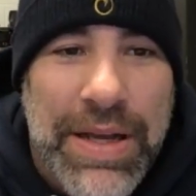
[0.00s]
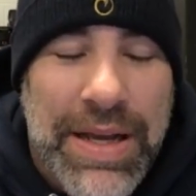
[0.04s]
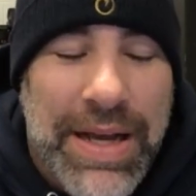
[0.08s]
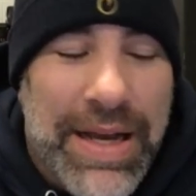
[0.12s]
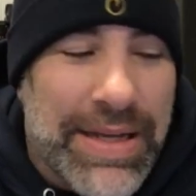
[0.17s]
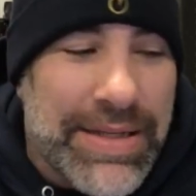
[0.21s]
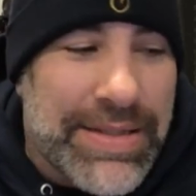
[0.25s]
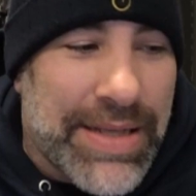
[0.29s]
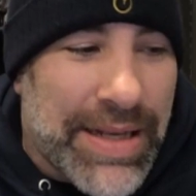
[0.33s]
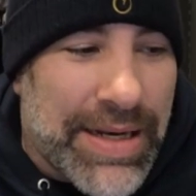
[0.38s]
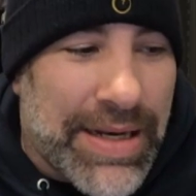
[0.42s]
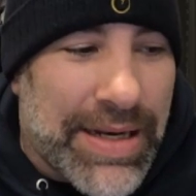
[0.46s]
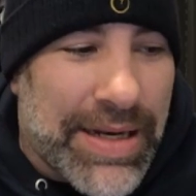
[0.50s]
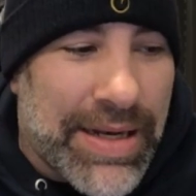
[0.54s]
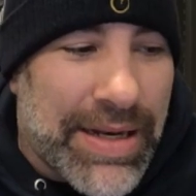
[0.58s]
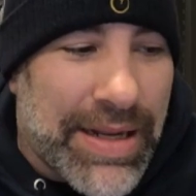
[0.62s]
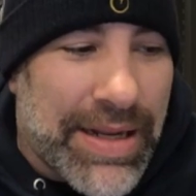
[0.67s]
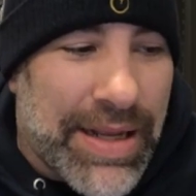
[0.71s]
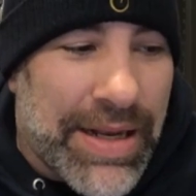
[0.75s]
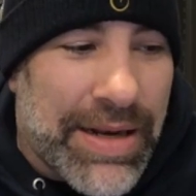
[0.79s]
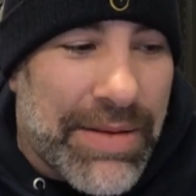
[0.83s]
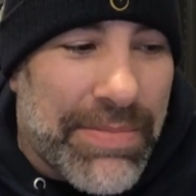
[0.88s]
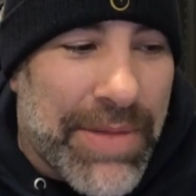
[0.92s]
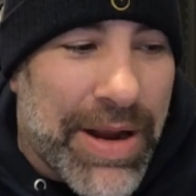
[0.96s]
I said,
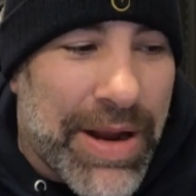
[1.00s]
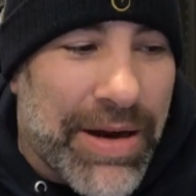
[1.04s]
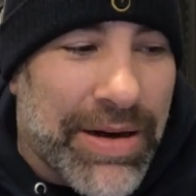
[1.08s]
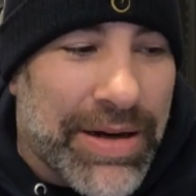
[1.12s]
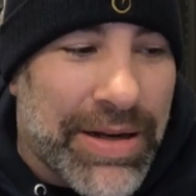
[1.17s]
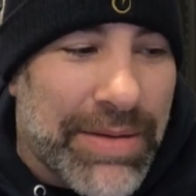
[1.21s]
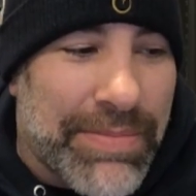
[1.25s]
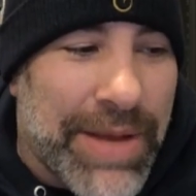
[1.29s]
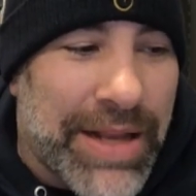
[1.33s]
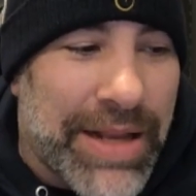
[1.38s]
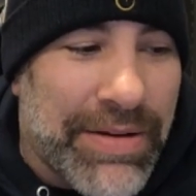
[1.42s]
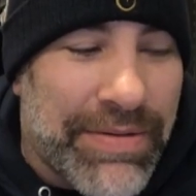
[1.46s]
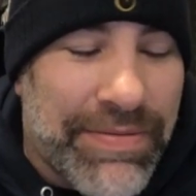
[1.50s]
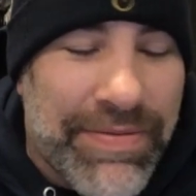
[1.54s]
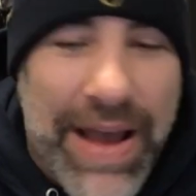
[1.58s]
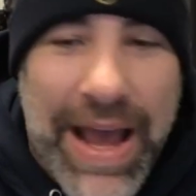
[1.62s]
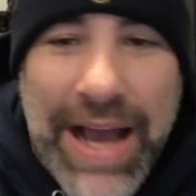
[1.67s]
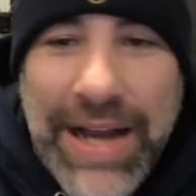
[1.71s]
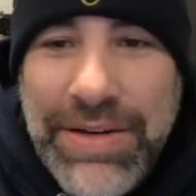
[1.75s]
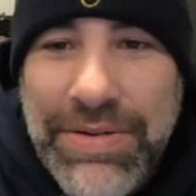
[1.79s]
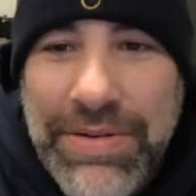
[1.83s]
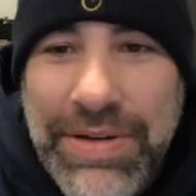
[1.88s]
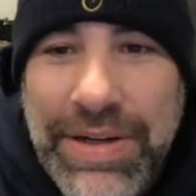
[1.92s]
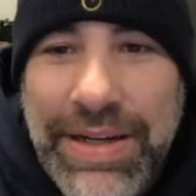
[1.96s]
and American
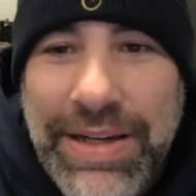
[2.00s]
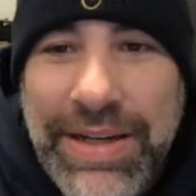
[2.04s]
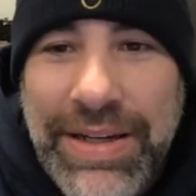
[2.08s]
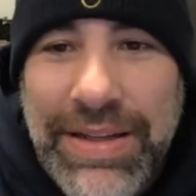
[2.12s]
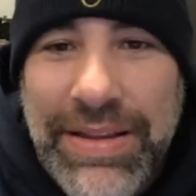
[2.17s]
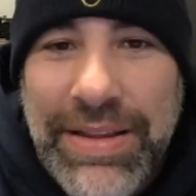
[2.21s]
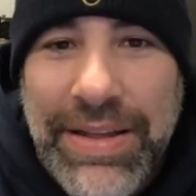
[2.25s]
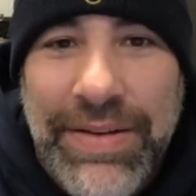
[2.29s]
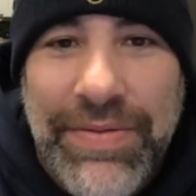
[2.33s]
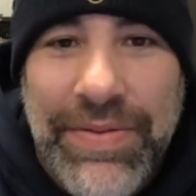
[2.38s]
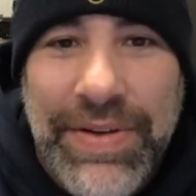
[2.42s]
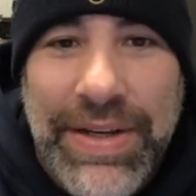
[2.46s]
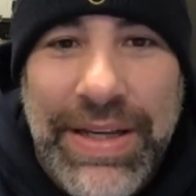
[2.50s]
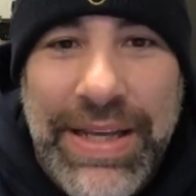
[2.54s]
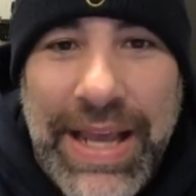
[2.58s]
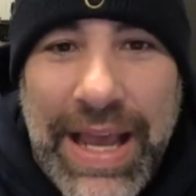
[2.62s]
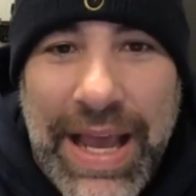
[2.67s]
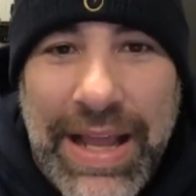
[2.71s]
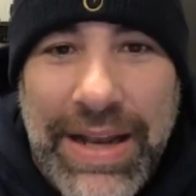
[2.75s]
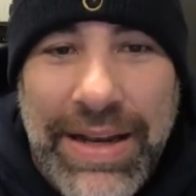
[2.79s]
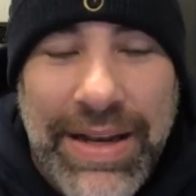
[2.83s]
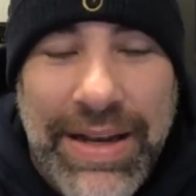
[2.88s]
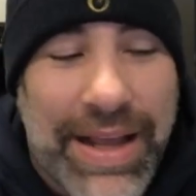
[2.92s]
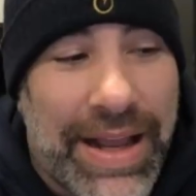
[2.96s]
manufacturing can live
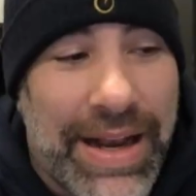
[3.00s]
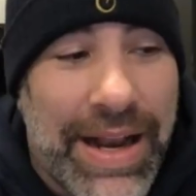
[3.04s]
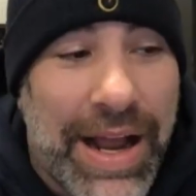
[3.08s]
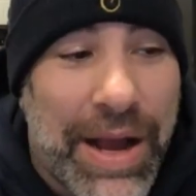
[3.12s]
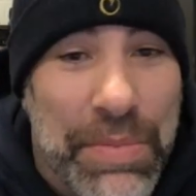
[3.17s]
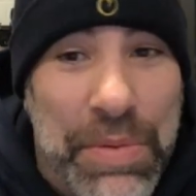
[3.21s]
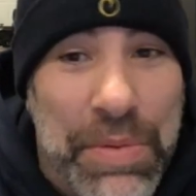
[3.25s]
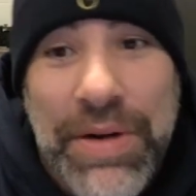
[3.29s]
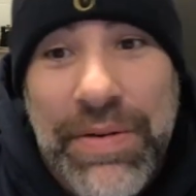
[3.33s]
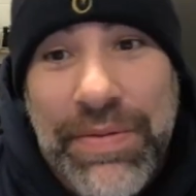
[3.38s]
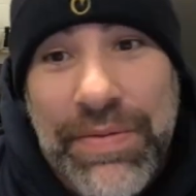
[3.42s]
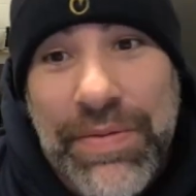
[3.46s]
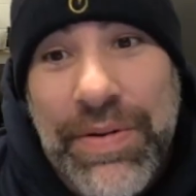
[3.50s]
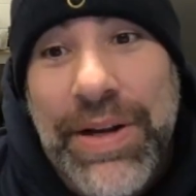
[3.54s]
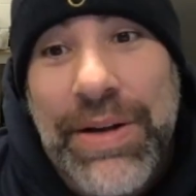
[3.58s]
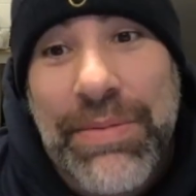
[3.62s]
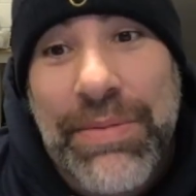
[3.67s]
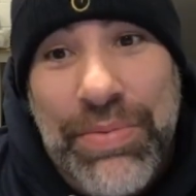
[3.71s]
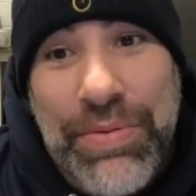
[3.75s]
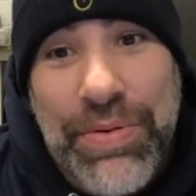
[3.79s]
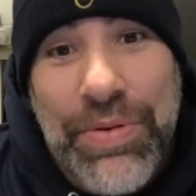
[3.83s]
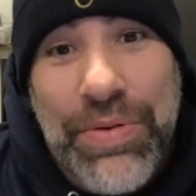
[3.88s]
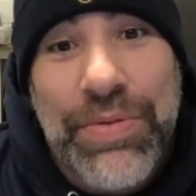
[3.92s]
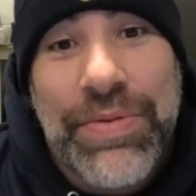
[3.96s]
again, and I'm going to
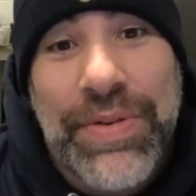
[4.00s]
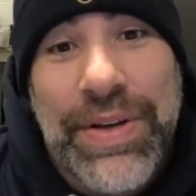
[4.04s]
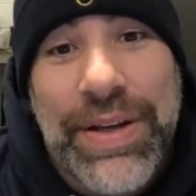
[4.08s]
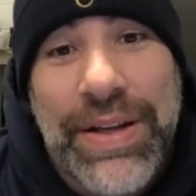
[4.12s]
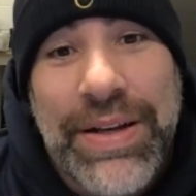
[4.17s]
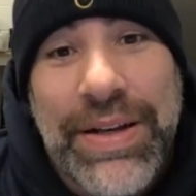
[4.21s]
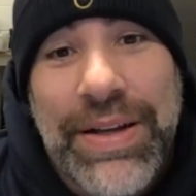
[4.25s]
freaking prove it."